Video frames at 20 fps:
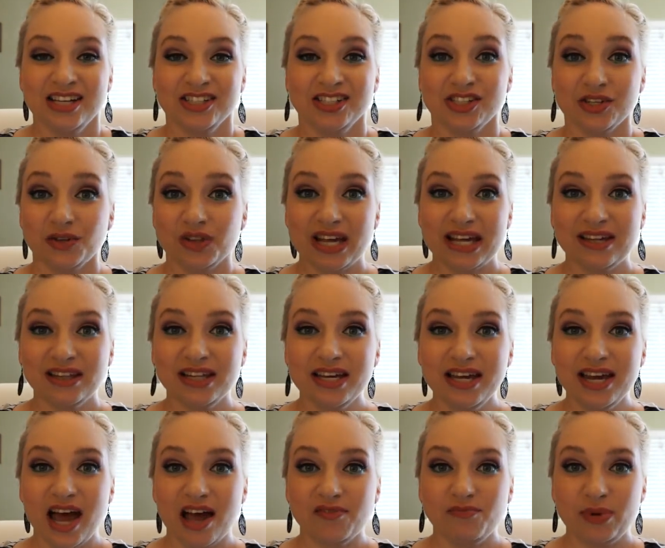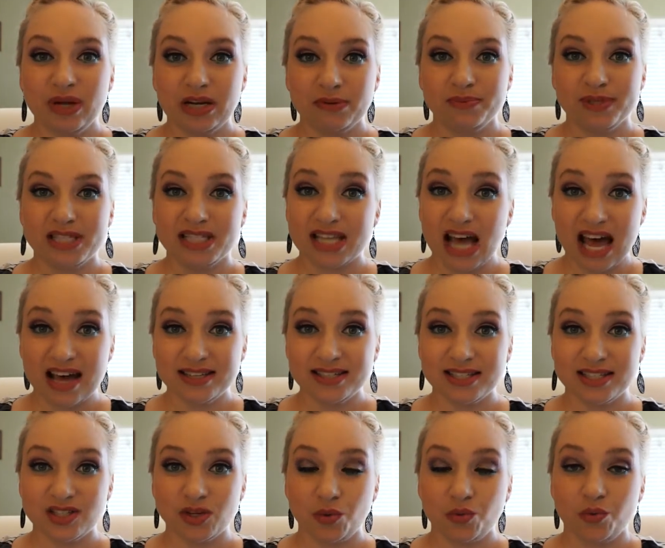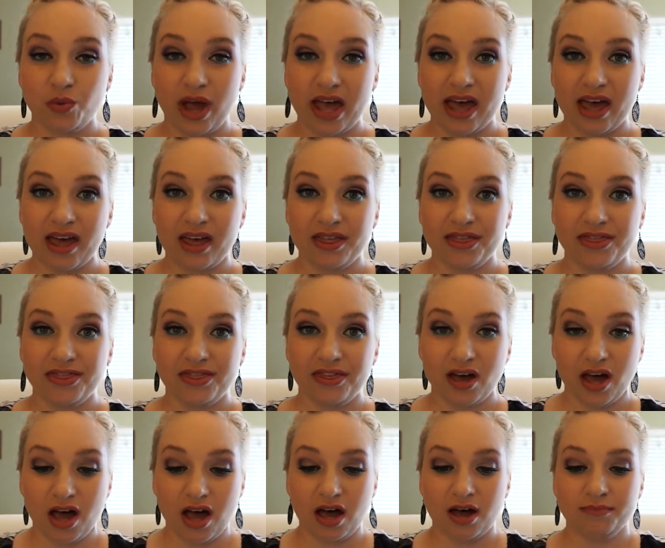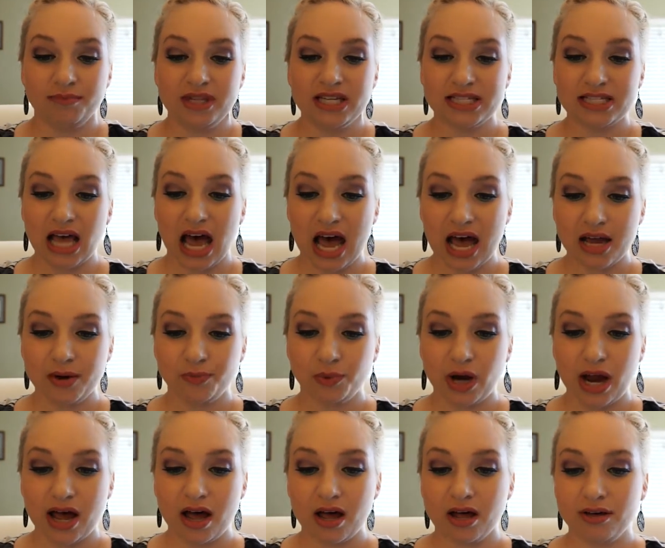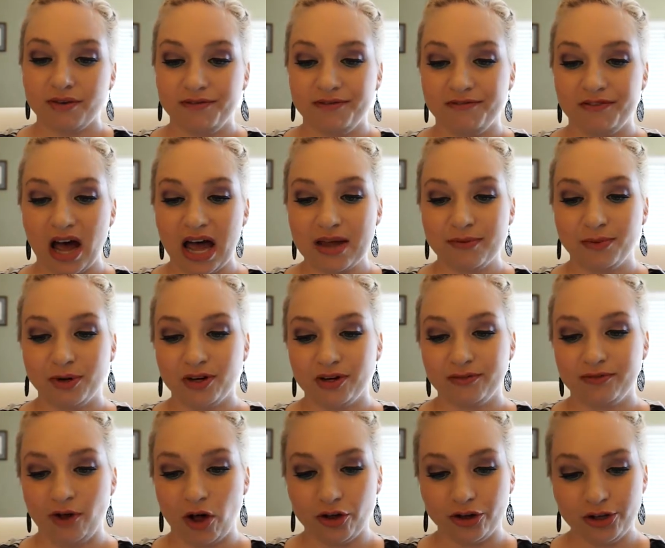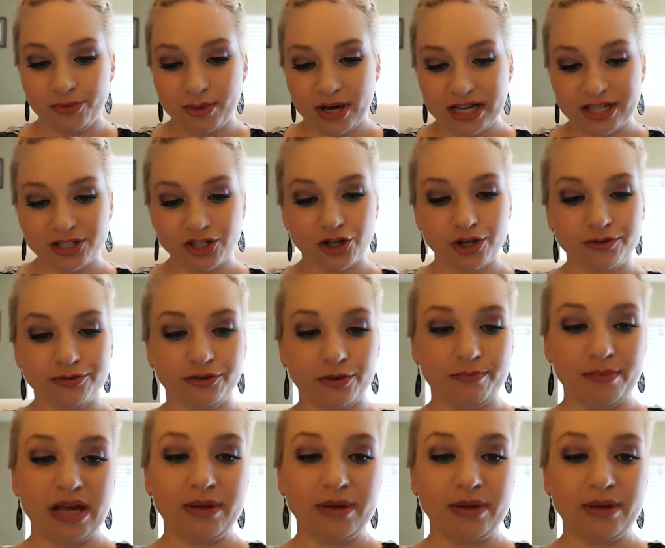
So lately I've been obsessed with this eyebrow fiber volumizer from